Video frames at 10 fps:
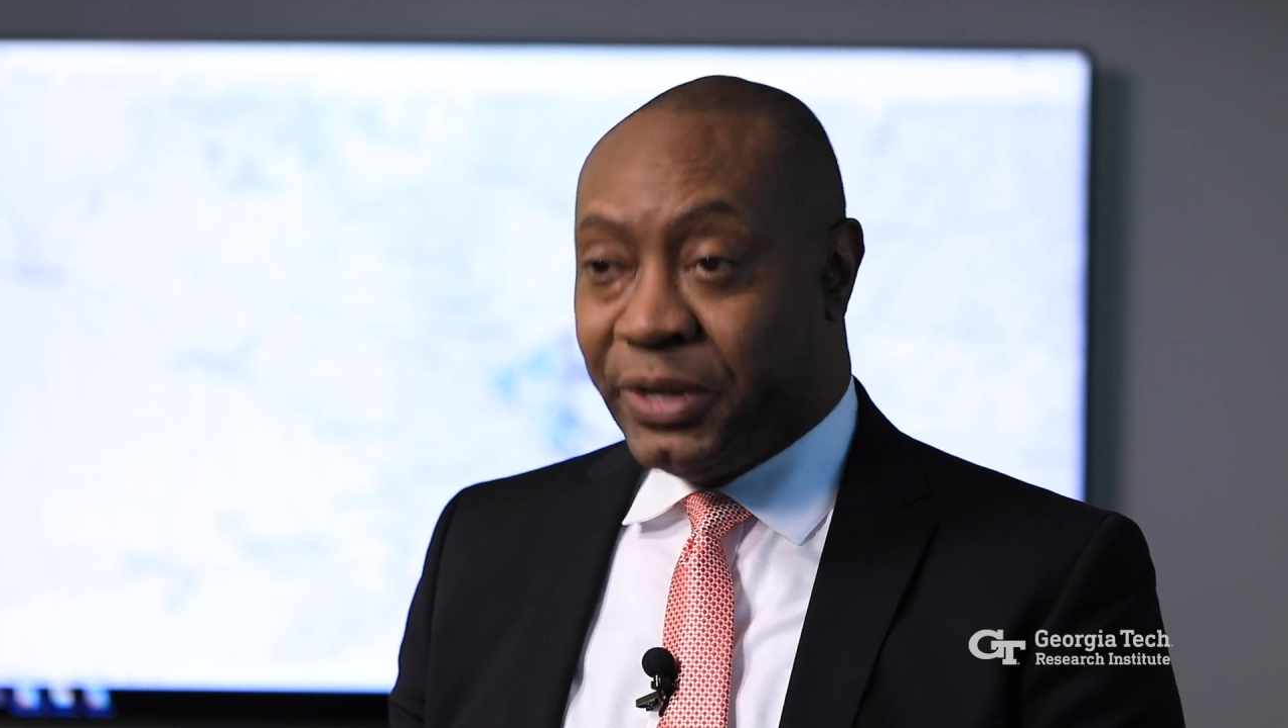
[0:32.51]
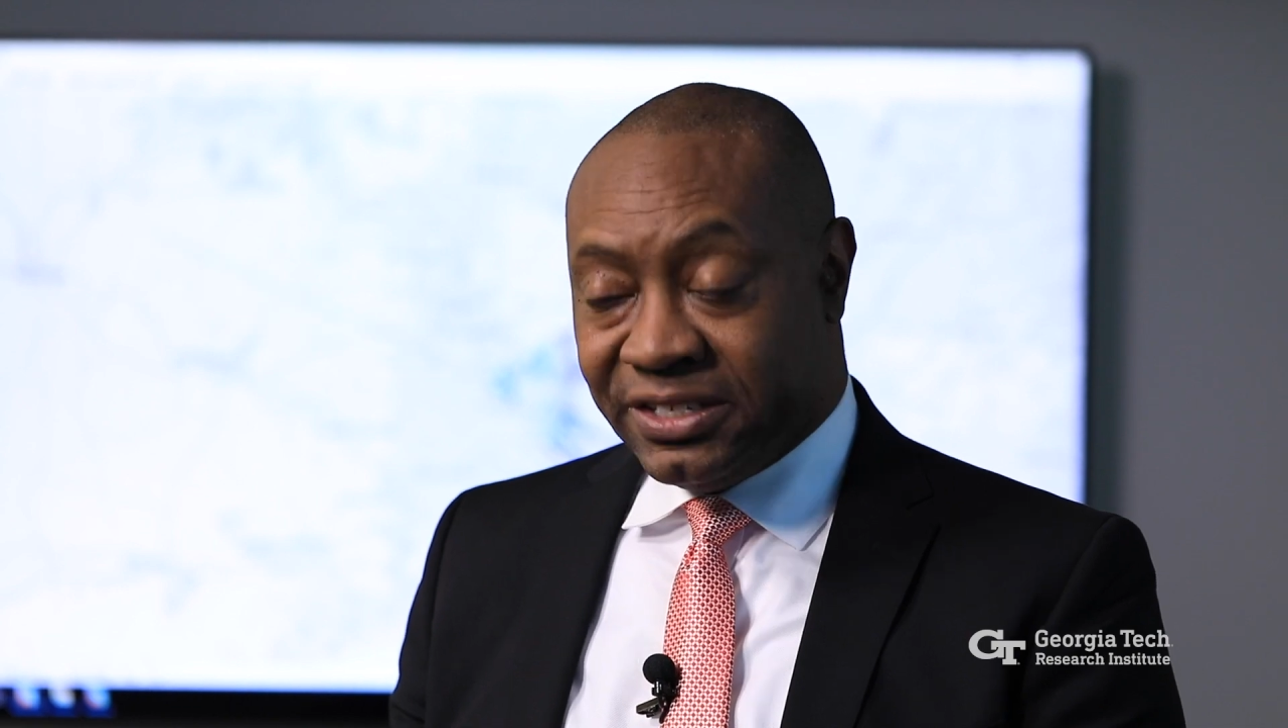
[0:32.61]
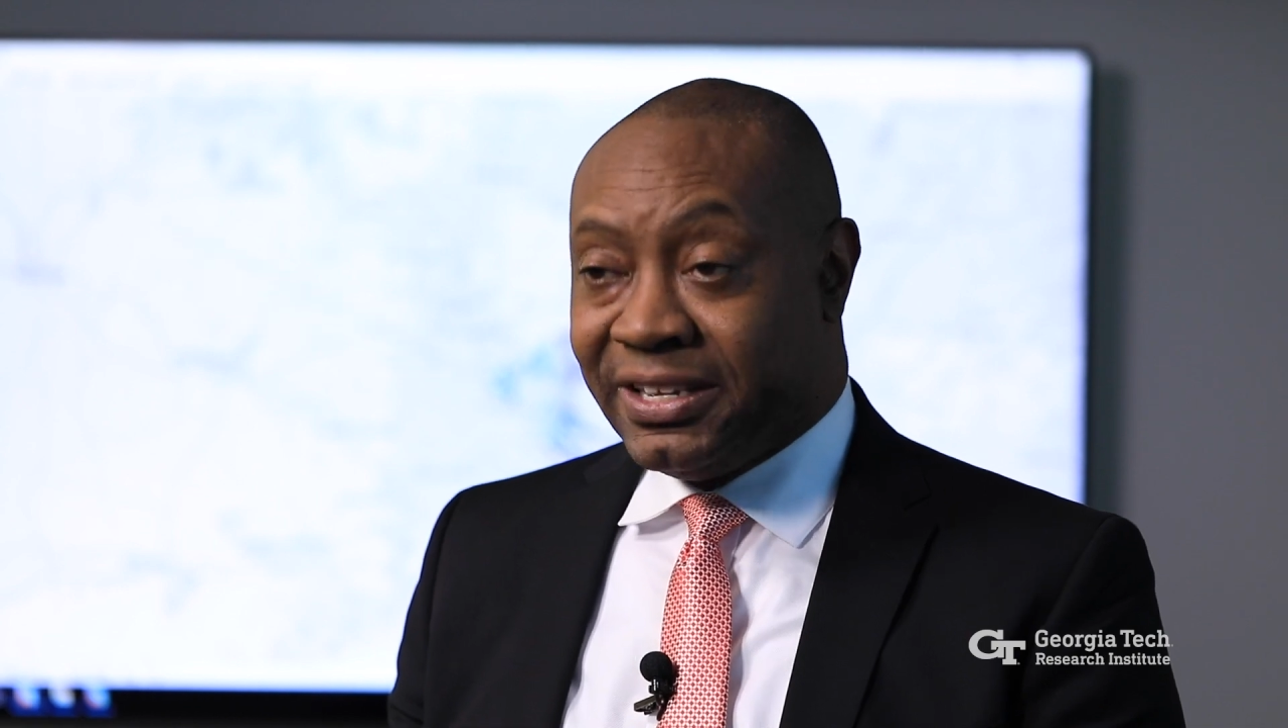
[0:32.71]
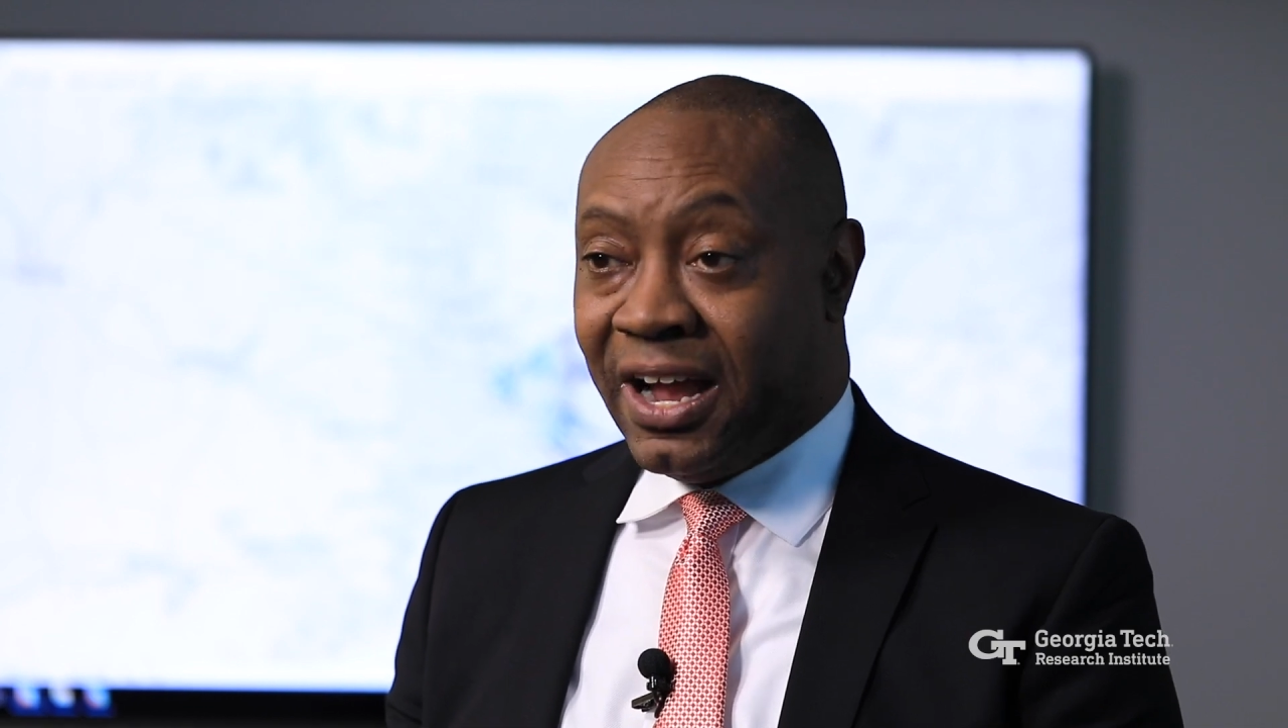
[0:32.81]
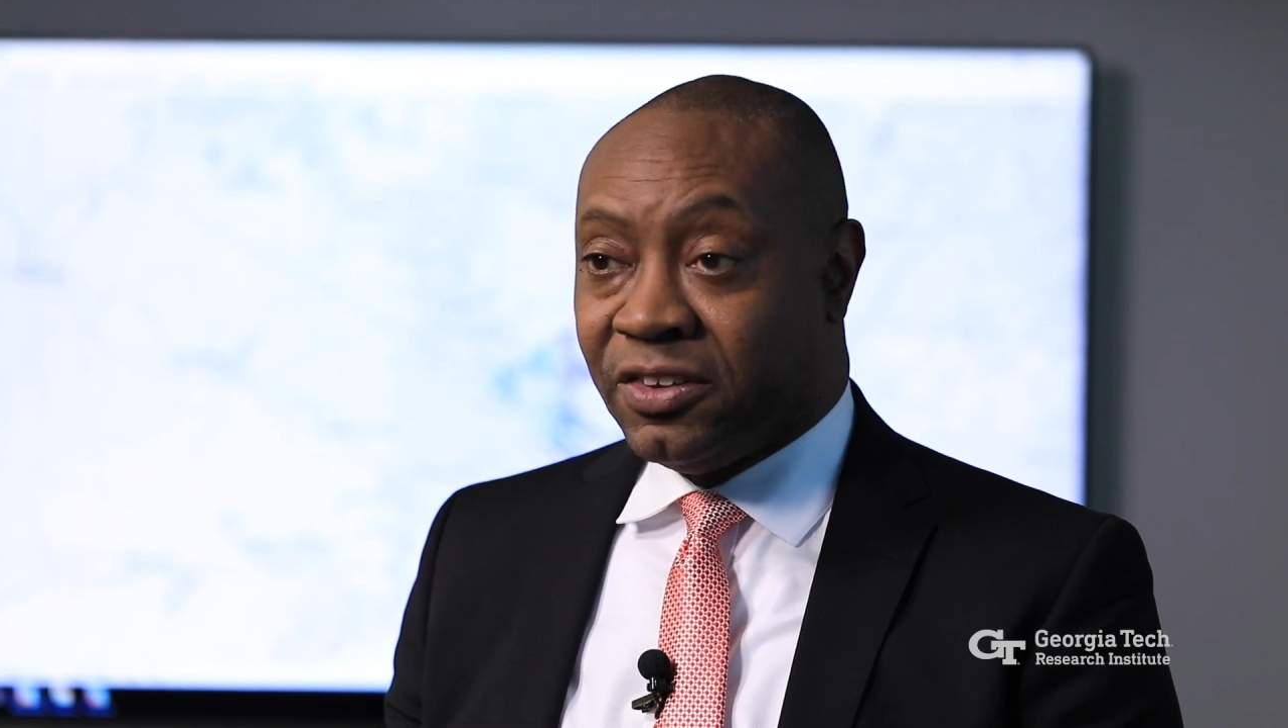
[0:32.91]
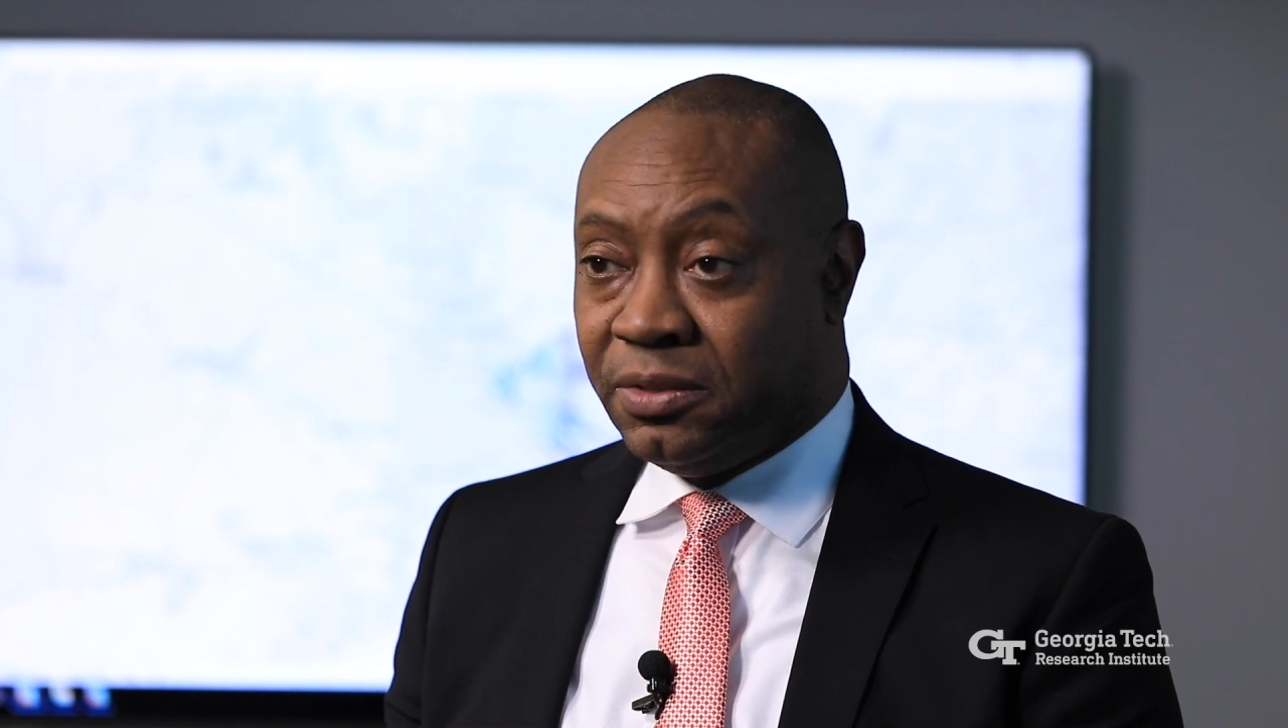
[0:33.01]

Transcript: reached out